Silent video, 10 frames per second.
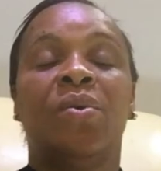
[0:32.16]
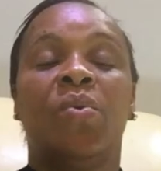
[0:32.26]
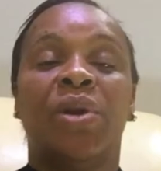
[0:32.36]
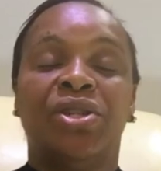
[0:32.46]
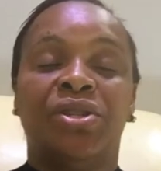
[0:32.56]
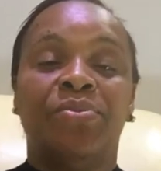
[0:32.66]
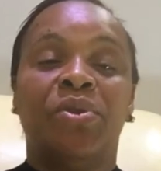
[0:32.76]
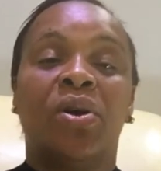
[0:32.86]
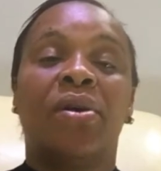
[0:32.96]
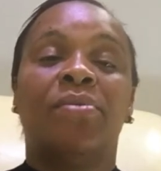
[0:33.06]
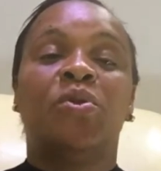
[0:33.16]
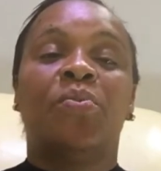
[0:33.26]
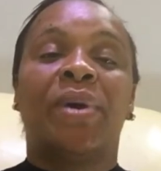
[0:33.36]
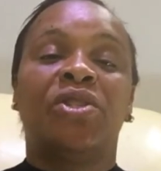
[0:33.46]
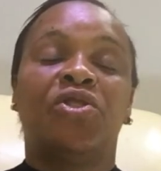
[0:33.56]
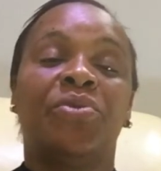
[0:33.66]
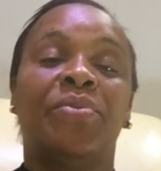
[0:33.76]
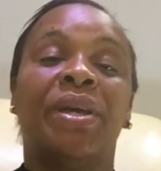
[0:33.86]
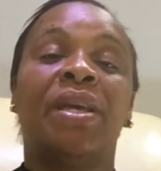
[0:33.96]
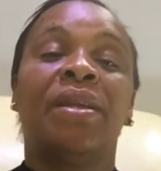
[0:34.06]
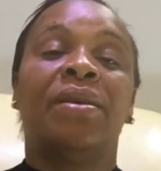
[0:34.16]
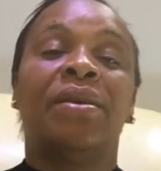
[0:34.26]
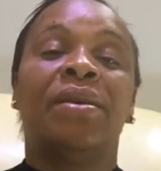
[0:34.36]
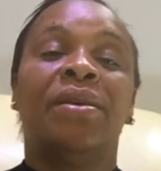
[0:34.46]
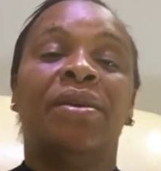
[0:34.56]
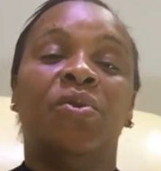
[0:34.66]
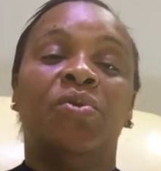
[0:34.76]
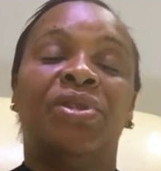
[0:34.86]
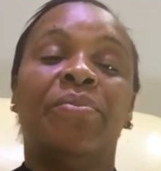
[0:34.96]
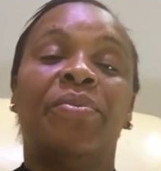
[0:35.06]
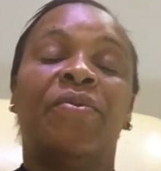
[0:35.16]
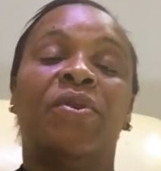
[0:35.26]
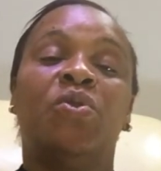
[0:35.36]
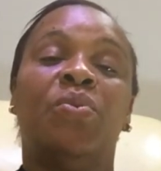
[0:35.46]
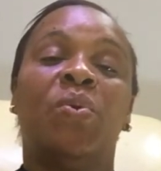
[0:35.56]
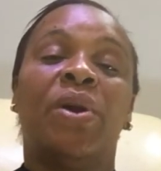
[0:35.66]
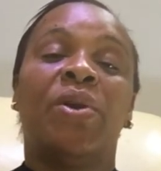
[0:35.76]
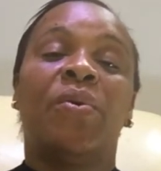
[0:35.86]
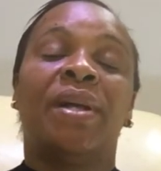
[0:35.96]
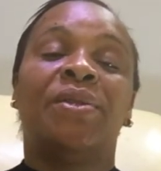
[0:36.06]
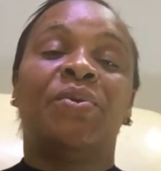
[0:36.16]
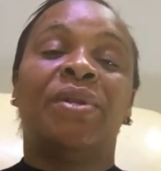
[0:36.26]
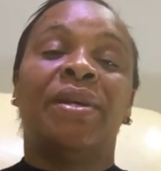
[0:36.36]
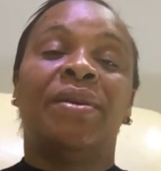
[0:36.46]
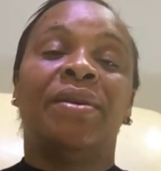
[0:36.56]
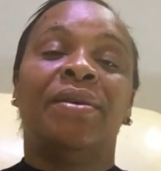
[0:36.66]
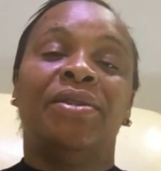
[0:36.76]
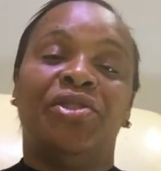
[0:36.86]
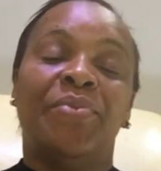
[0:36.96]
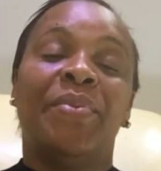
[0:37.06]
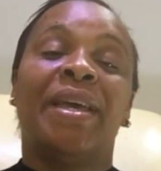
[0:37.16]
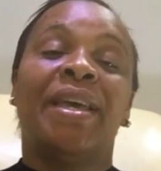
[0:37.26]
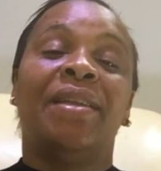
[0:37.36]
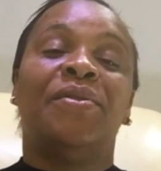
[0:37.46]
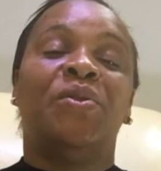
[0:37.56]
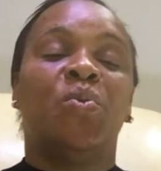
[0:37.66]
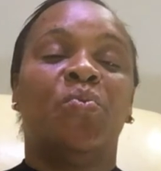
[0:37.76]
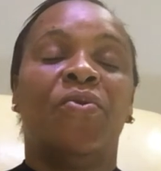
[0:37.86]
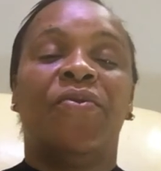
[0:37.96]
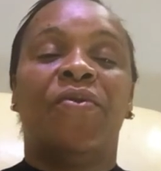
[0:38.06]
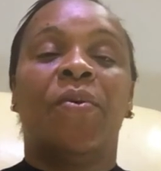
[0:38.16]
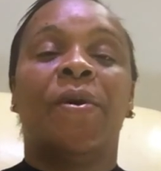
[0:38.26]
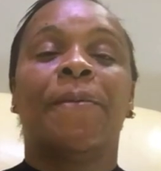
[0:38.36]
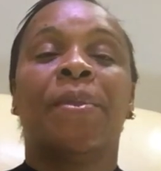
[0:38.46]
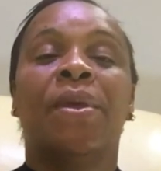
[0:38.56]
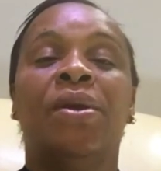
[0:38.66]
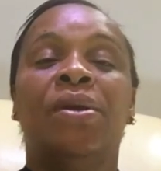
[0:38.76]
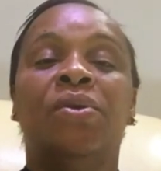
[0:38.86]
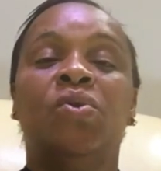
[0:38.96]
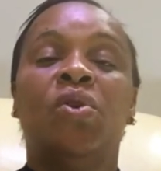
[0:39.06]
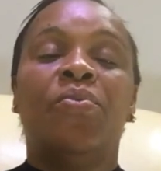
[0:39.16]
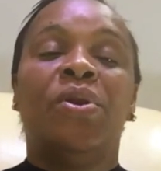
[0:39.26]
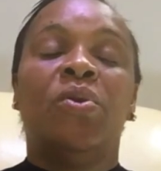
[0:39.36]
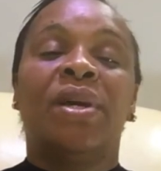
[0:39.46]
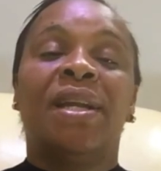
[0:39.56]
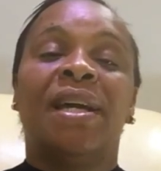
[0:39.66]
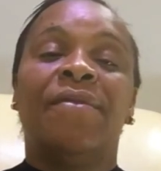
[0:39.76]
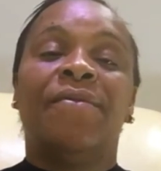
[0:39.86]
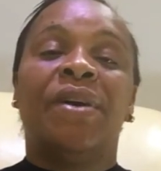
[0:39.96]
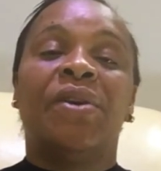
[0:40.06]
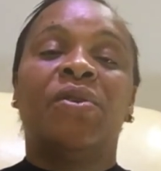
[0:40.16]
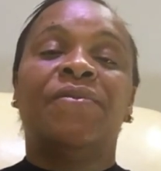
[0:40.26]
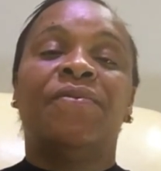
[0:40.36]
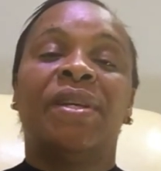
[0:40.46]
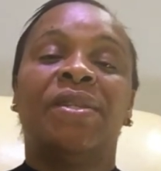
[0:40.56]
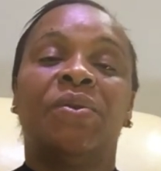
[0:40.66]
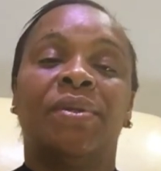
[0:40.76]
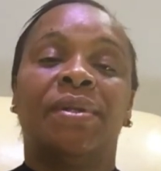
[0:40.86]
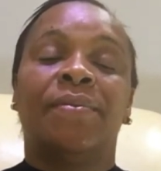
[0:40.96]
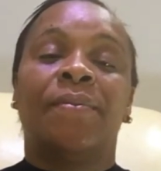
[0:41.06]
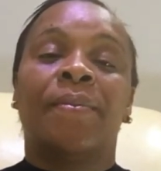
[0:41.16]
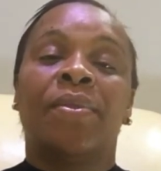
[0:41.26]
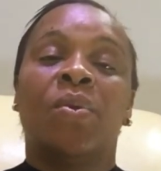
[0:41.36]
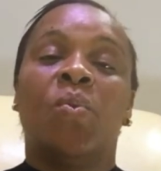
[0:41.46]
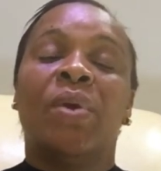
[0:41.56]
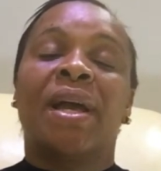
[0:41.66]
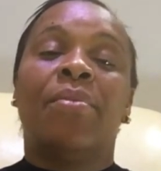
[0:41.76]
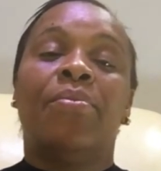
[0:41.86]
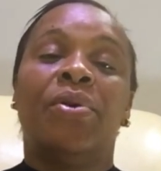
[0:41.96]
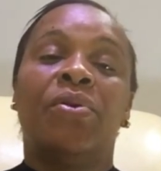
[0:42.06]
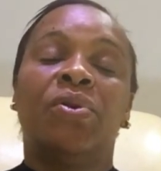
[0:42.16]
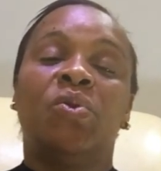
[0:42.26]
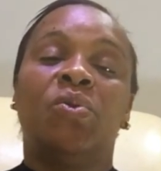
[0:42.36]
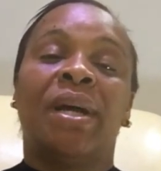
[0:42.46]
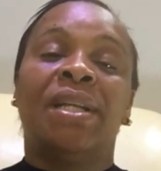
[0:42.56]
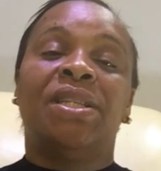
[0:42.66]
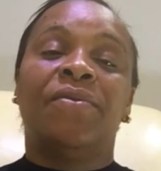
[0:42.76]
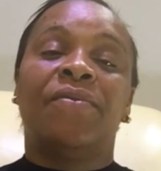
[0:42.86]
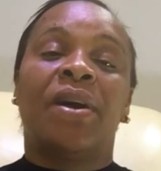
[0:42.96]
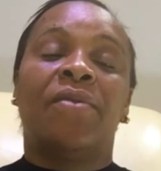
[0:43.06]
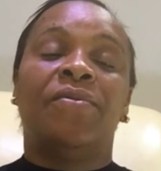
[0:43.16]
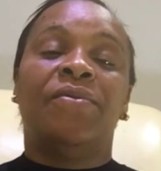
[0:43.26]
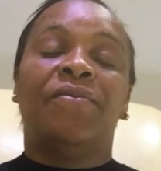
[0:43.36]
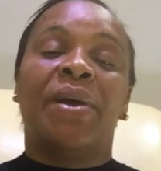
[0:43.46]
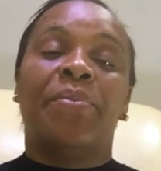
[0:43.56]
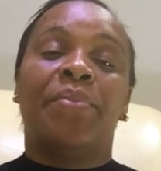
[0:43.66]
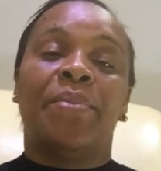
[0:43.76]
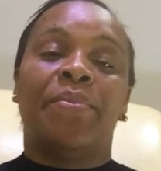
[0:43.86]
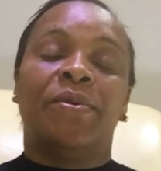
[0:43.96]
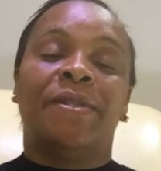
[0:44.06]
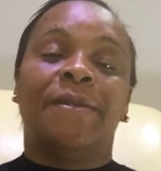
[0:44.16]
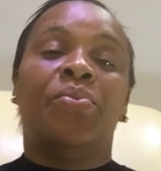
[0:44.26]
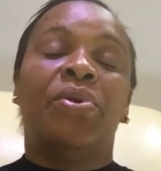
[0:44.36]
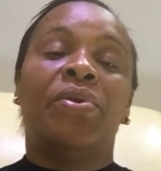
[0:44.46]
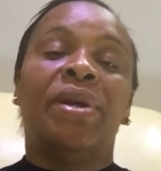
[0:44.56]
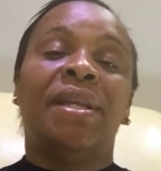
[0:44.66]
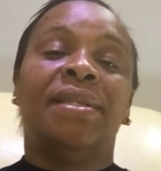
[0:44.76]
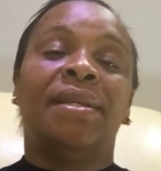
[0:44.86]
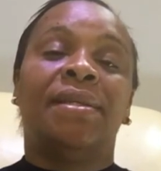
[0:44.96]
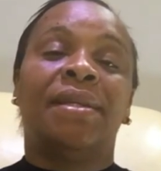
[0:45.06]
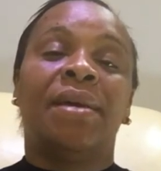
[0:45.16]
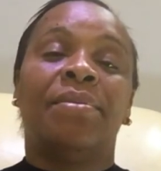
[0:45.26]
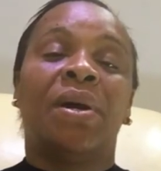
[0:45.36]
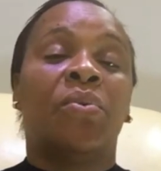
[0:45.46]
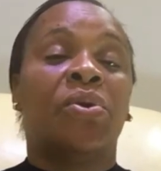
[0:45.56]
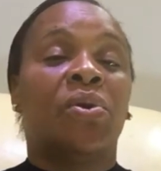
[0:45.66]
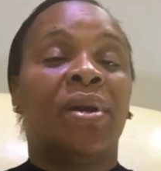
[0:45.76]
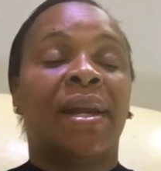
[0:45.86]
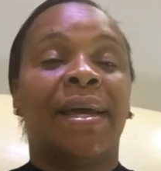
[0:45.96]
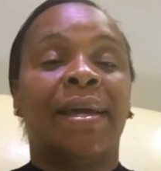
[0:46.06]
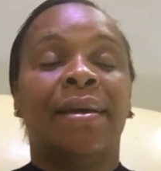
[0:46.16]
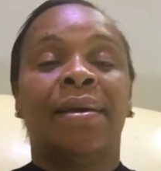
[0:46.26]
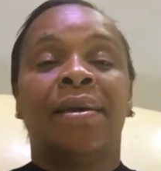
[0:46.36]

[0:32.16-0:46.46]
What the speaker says: When dream don't come to pass, dream again. You dream before to be where you are today. Dream again to move forward. Today we'll be looking at the various vessels we can borrow to achieve our divine purpose. Borrowing is a term that we don't like.